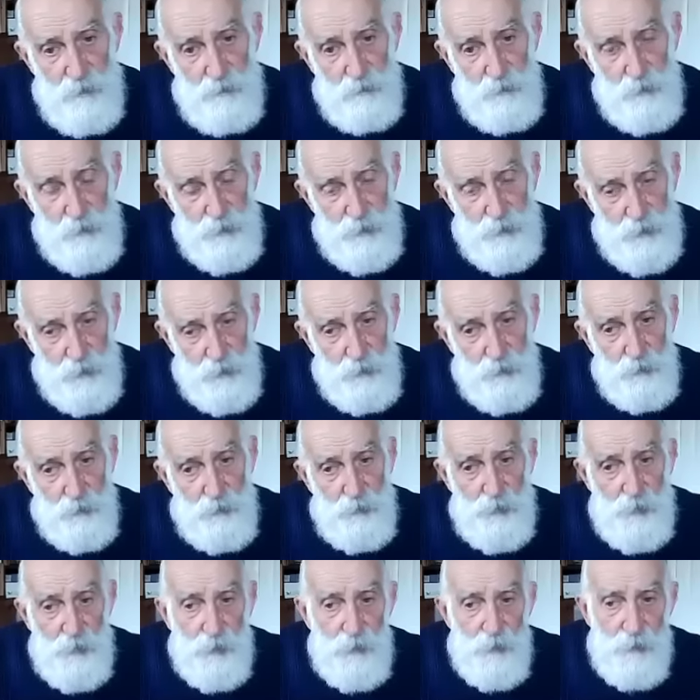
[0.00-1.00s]
Whereas in
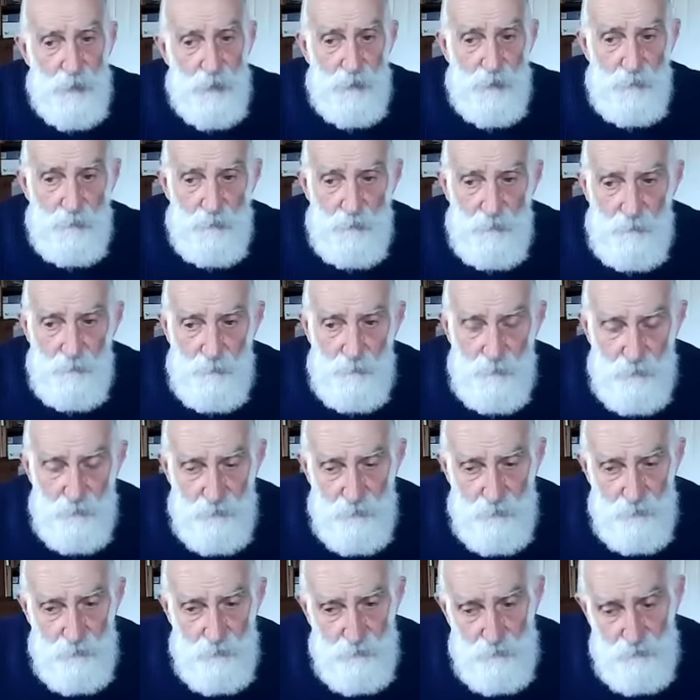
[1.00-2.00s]
contrast,
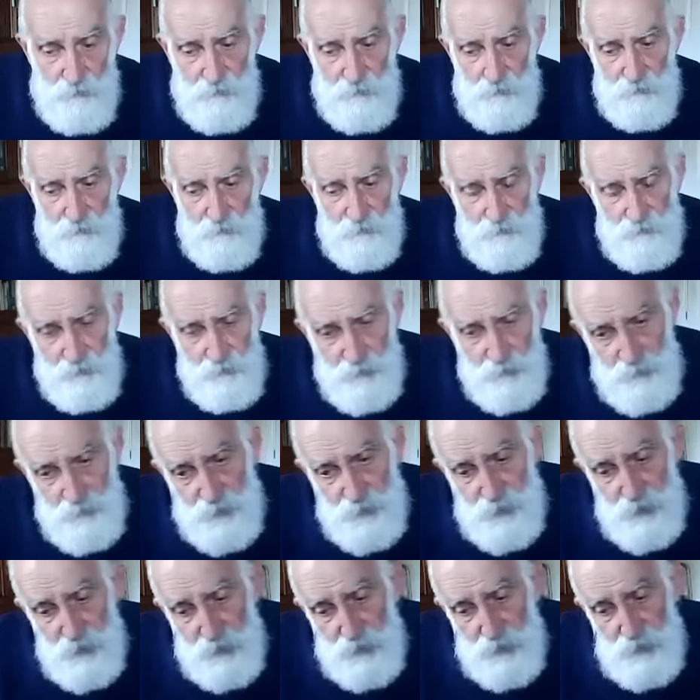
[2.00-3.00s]
when we
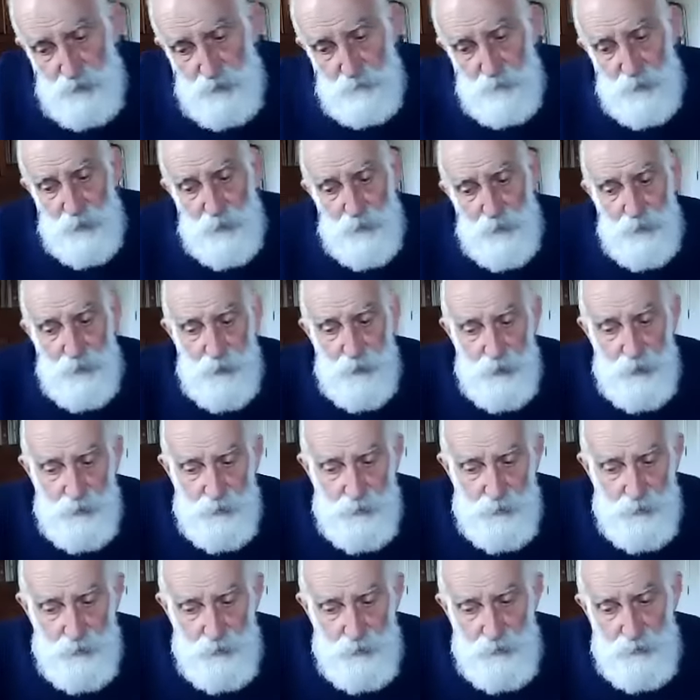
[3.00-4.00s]
start to meditate,
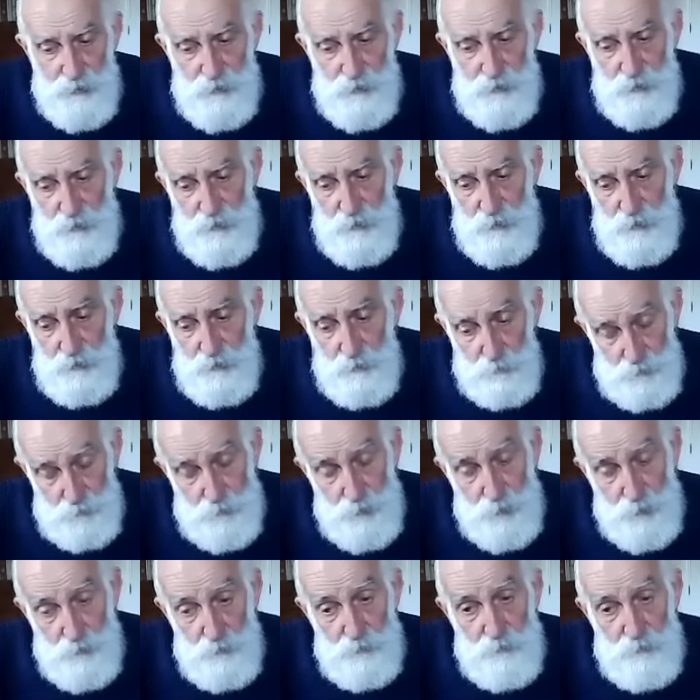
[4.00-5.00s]

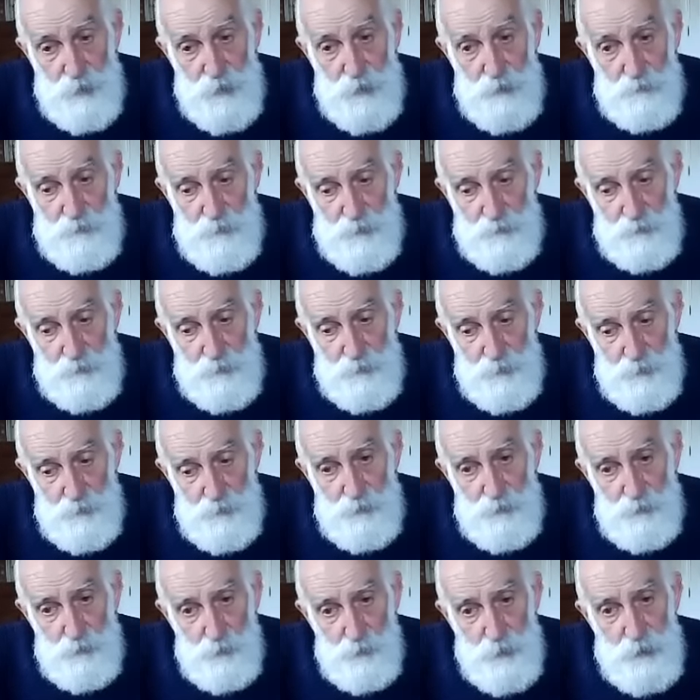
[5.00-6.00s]
although many people
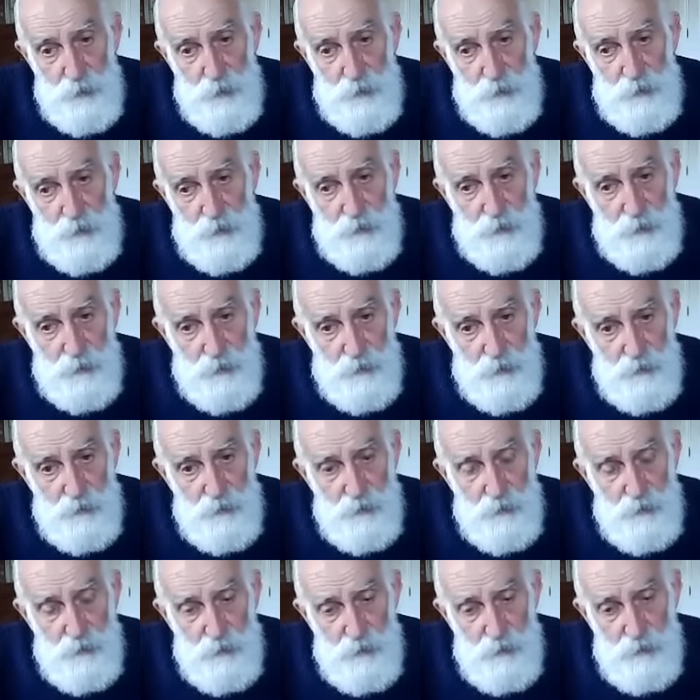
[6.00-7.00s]
use words,
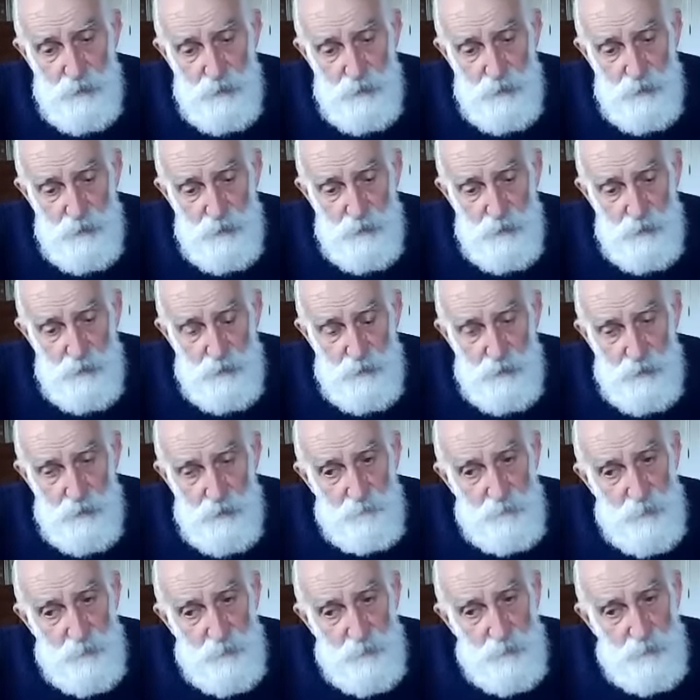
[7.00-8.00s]
and
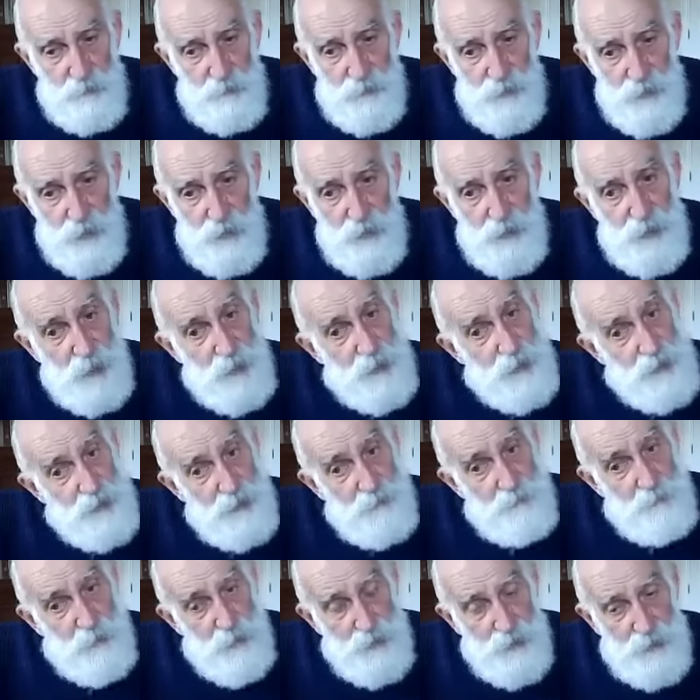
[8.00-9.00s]
some people think that
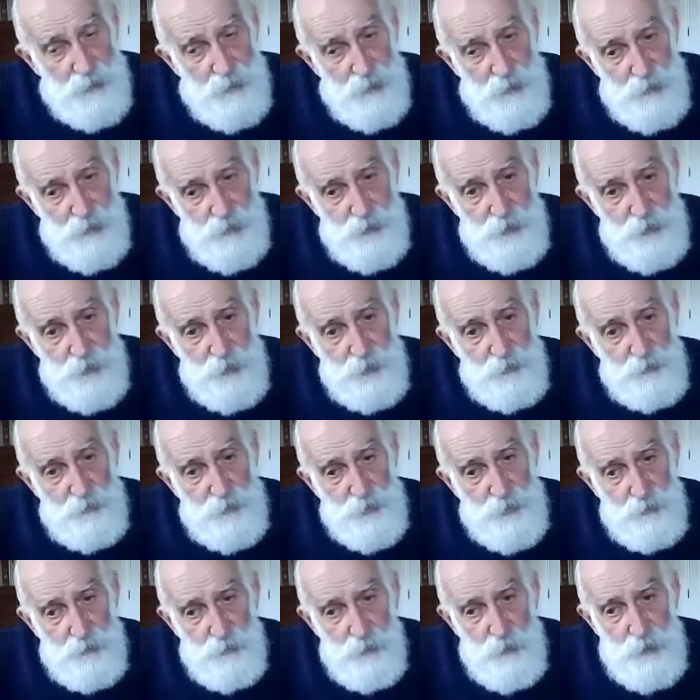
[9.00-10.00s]
is meditation,
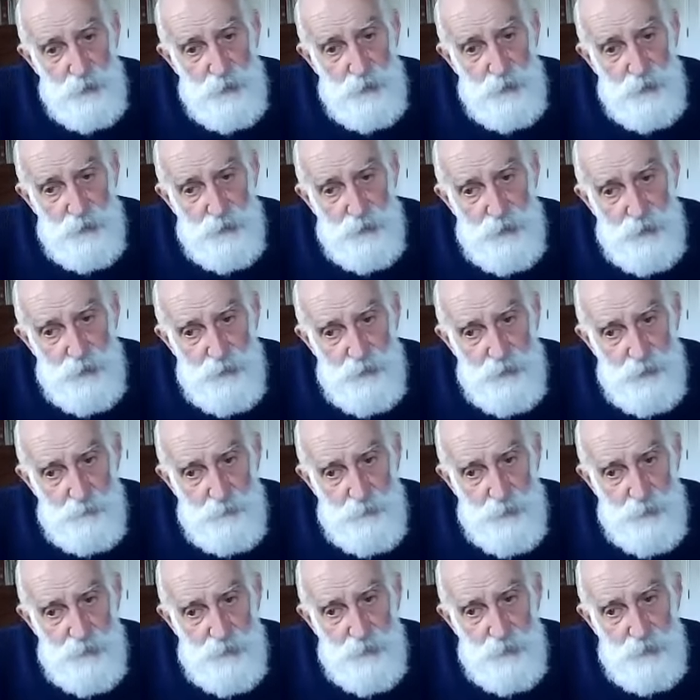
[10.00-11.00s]
using words, just
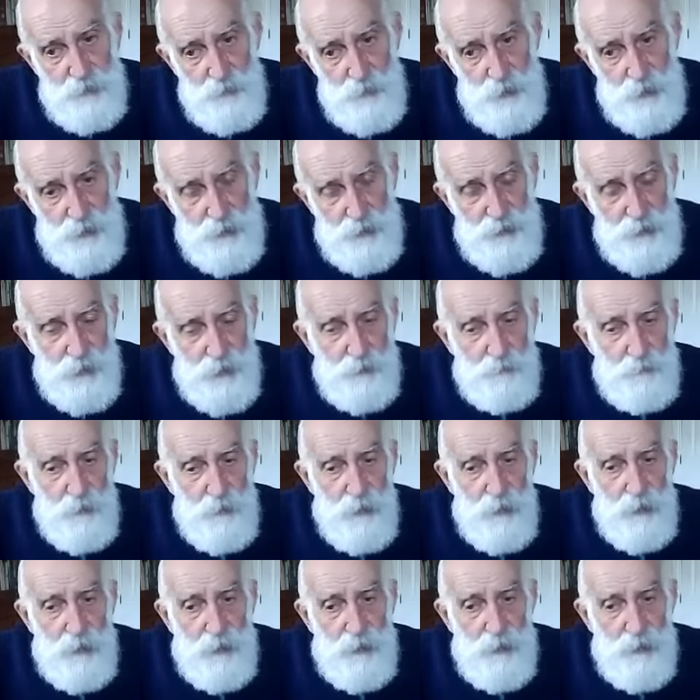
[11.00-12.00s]
repeating words in the
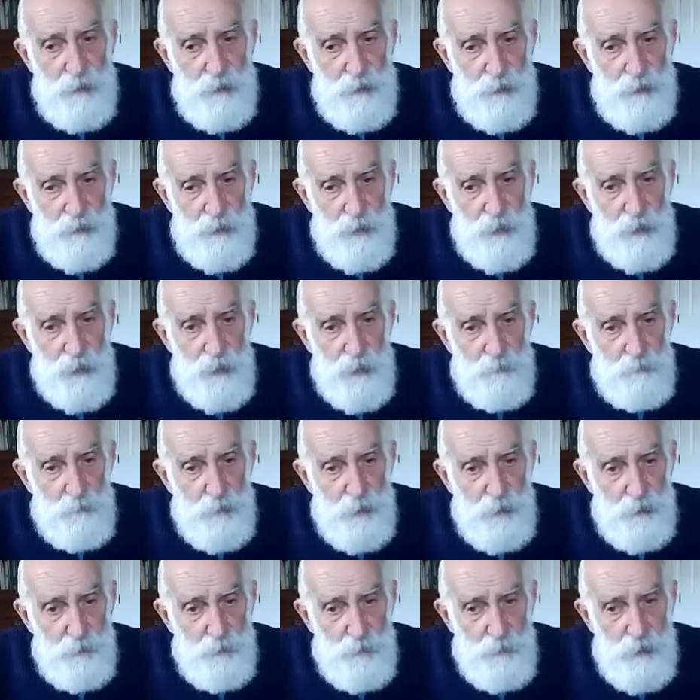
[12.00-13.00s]
mind and thinking
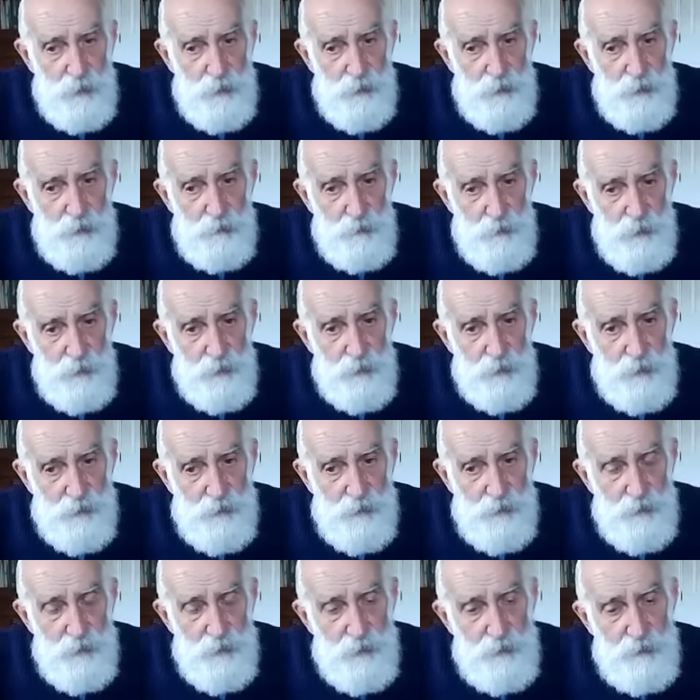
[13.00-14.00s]
about words, well,
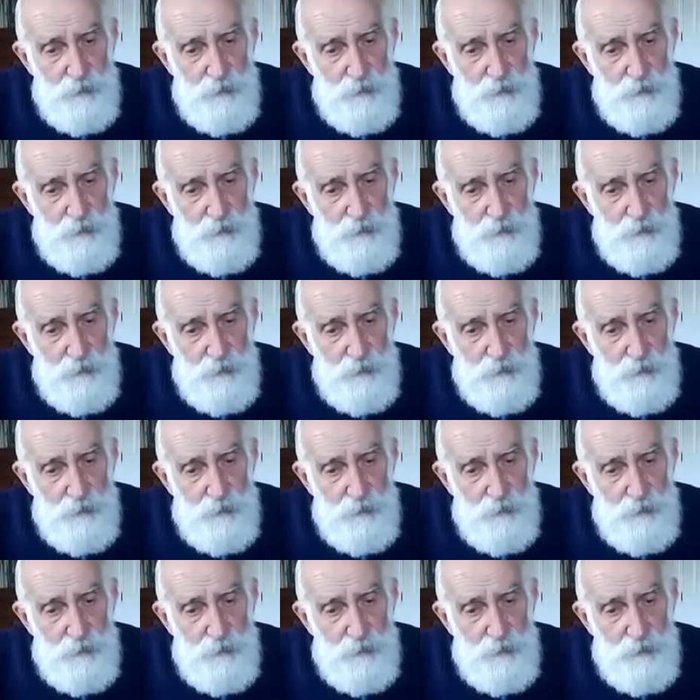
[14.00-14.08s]
that's